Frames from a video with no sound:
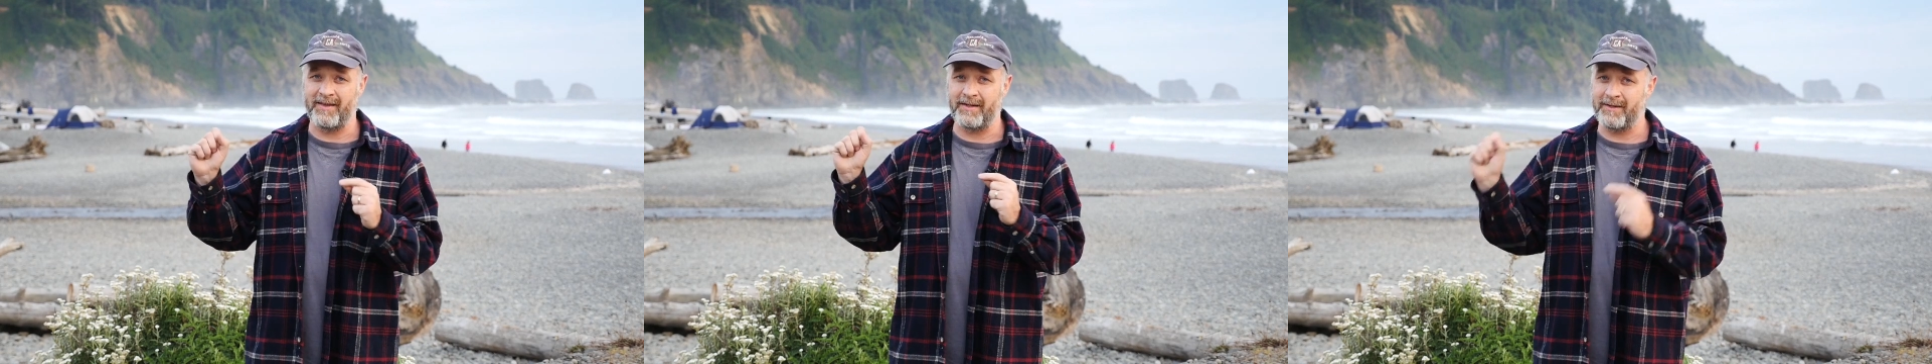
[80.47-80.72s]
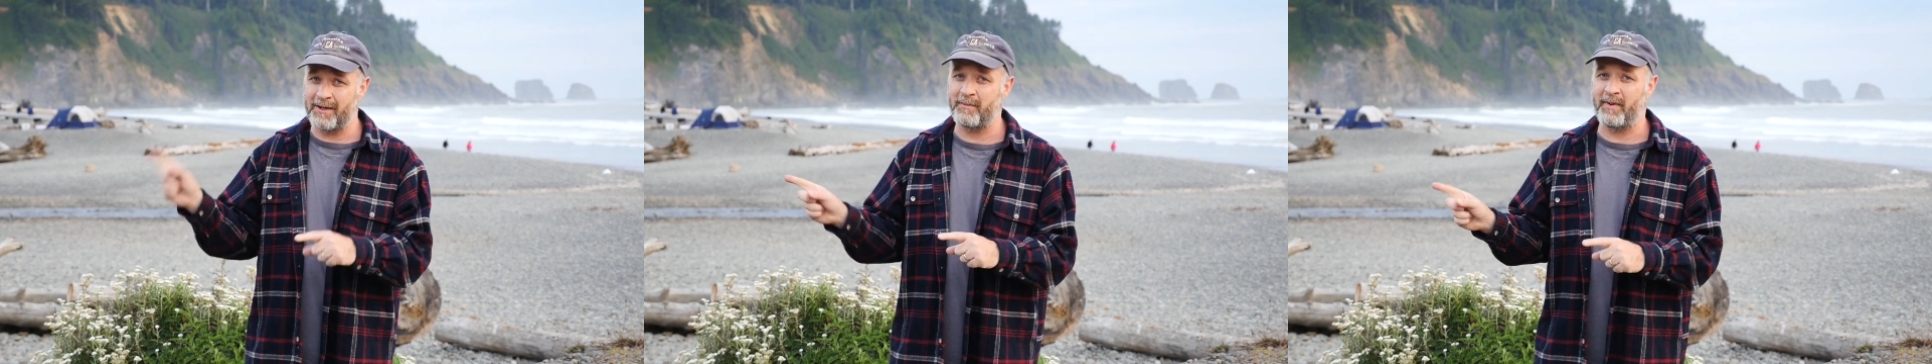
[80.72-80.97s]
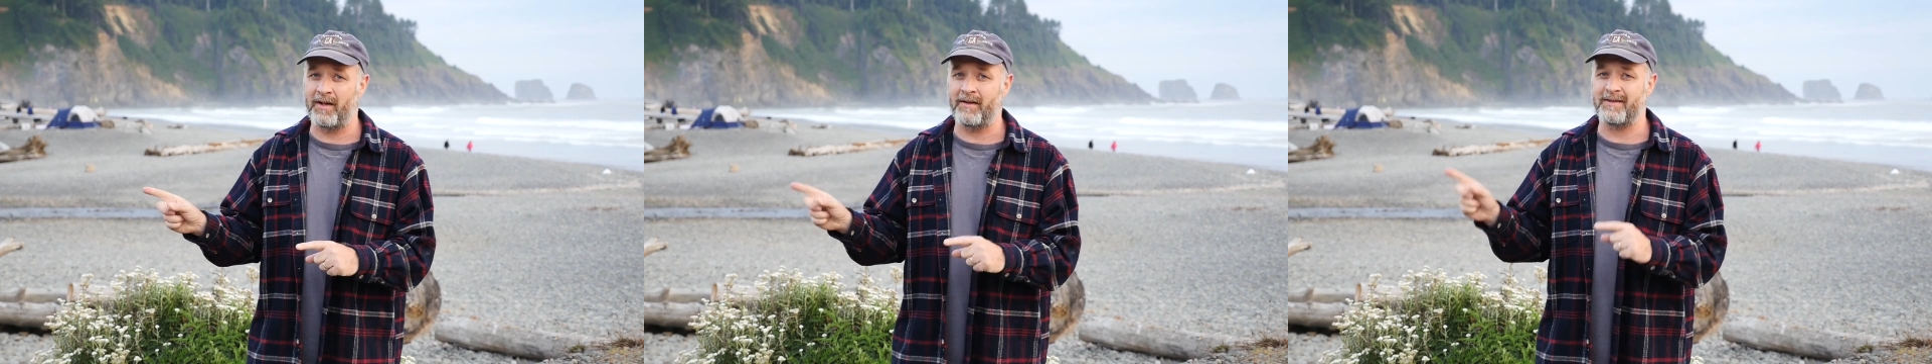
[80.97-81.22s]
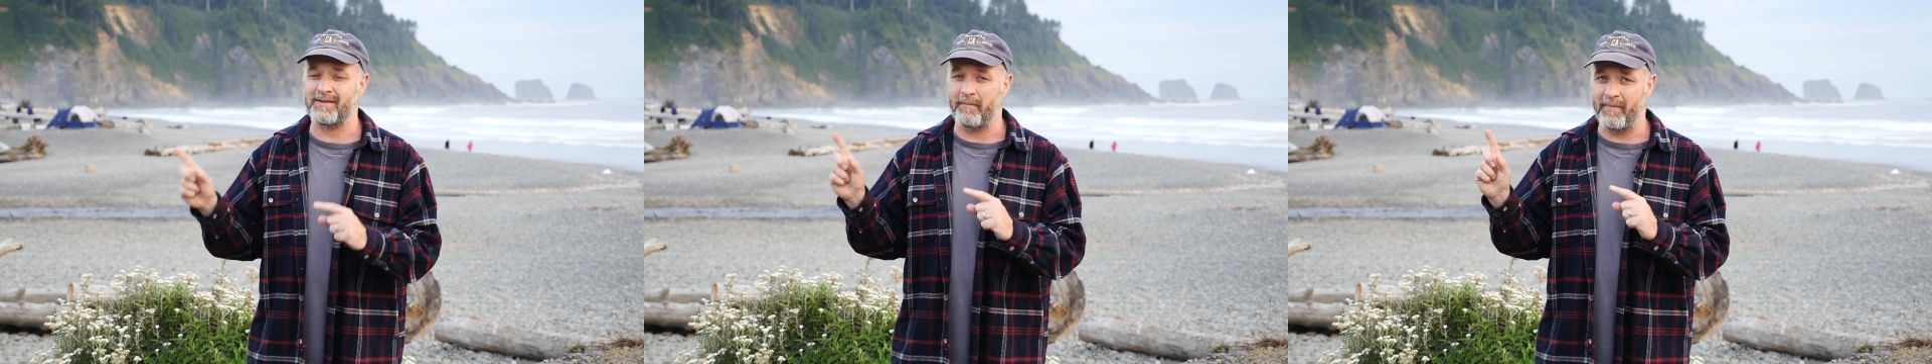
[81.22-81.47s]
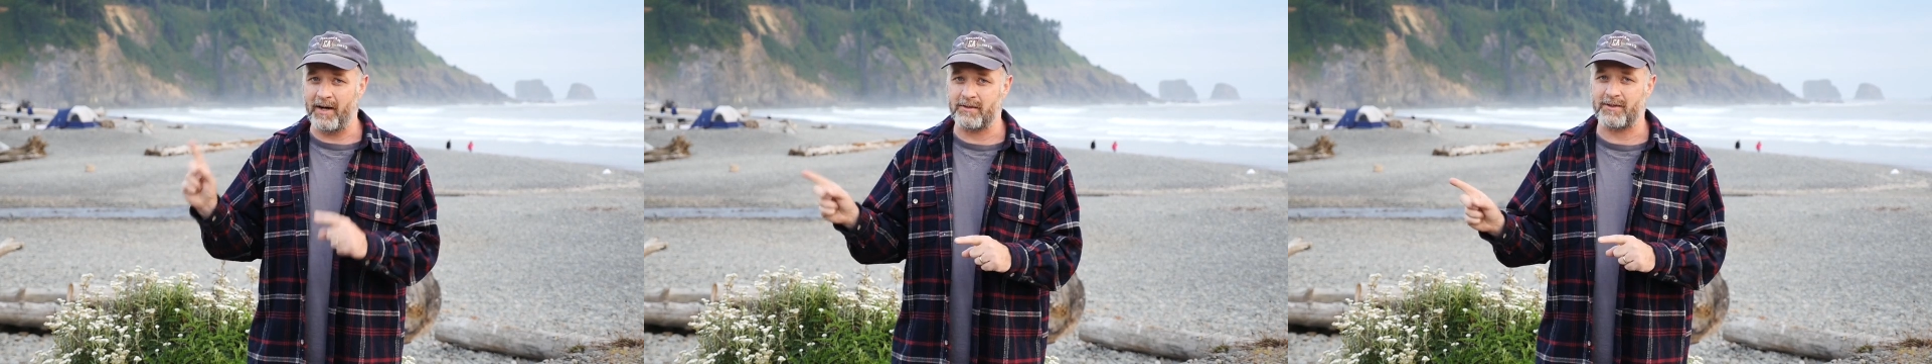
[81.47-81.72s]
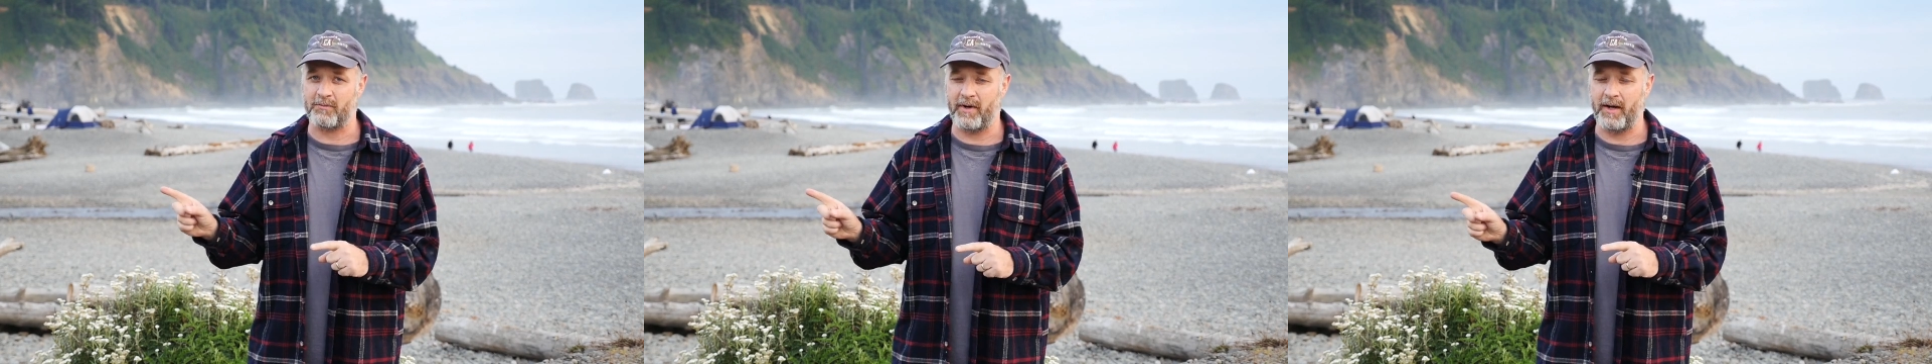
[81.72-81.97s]
the dinner bell is about
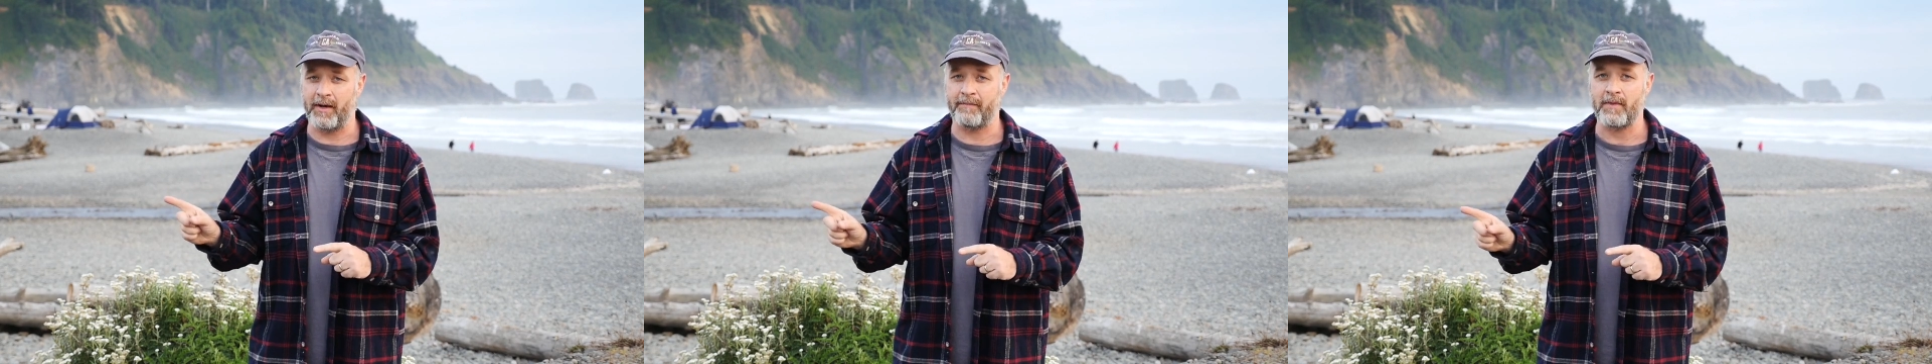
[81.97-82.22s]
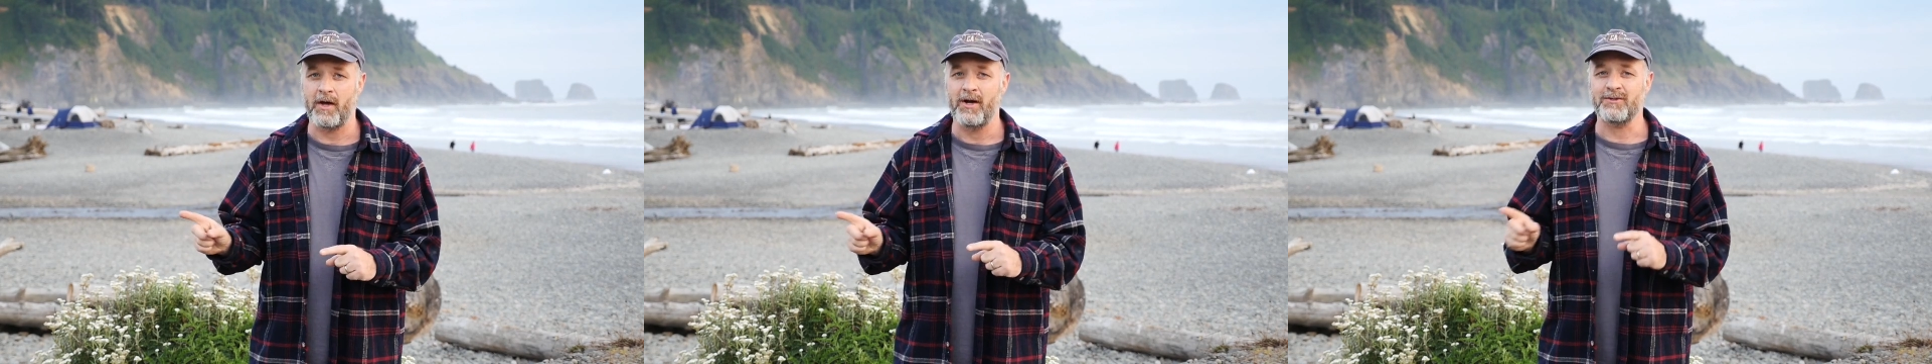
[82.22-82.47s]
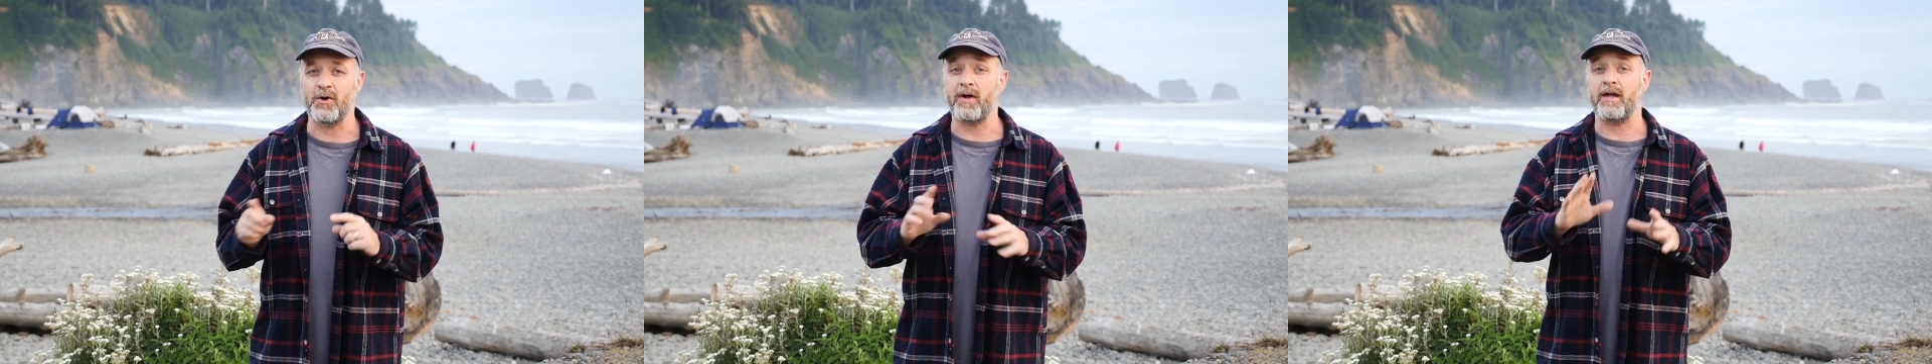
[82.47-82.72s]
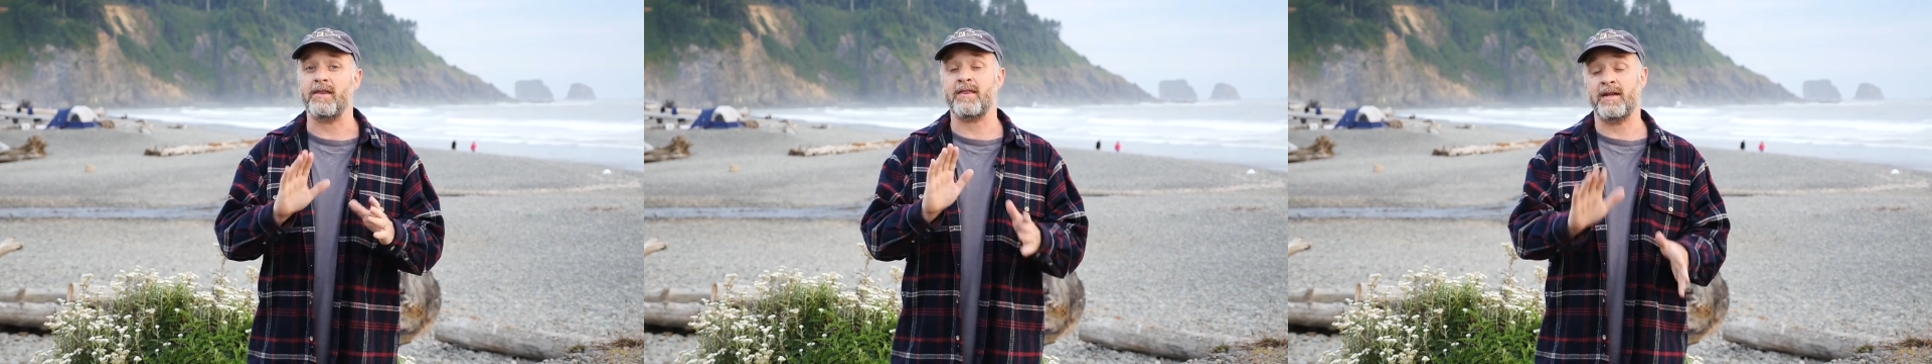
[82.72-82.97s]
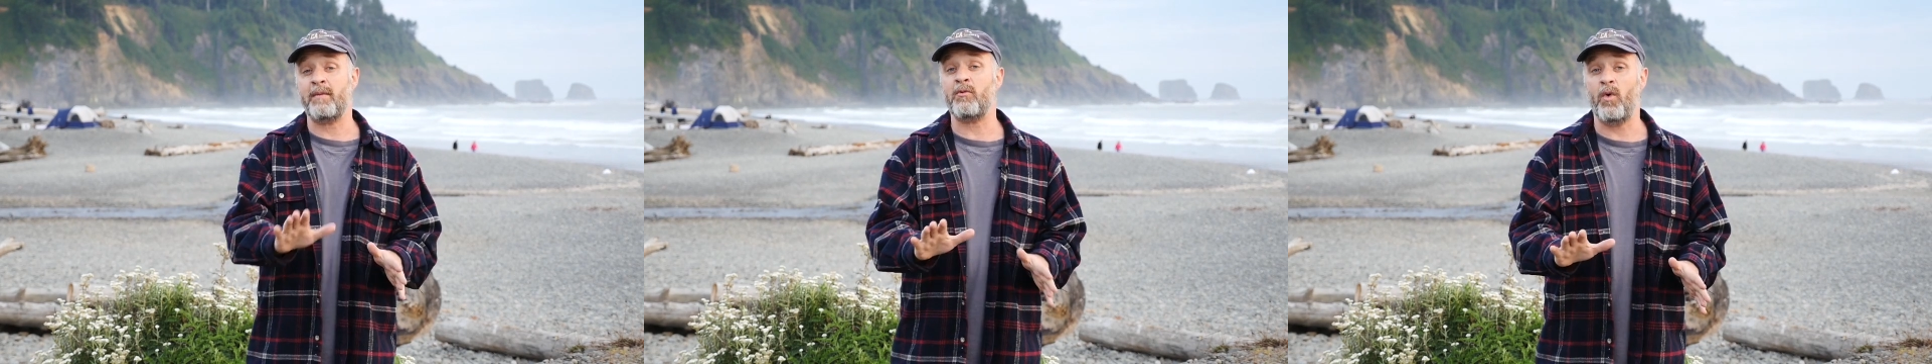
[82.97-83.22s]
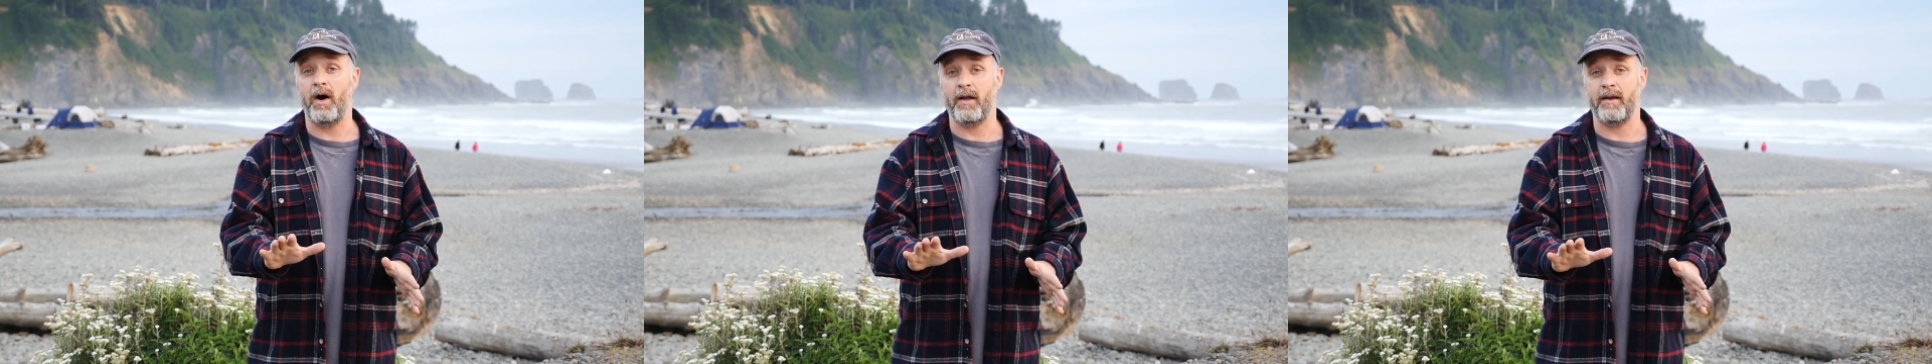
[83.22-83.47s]
to ring. So, okay, the number
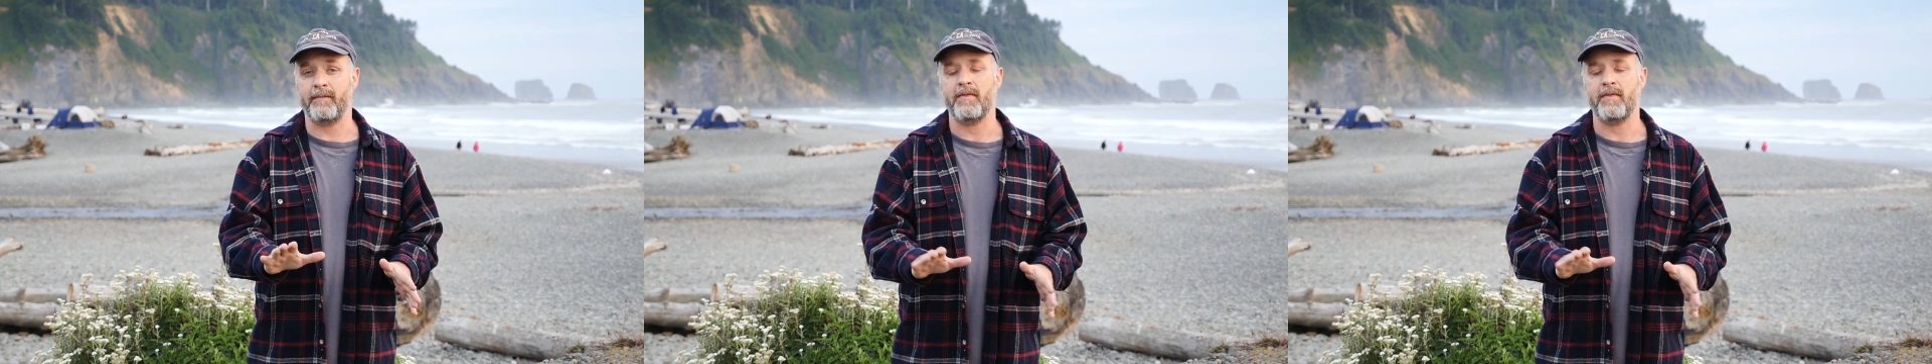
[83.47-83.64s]
1.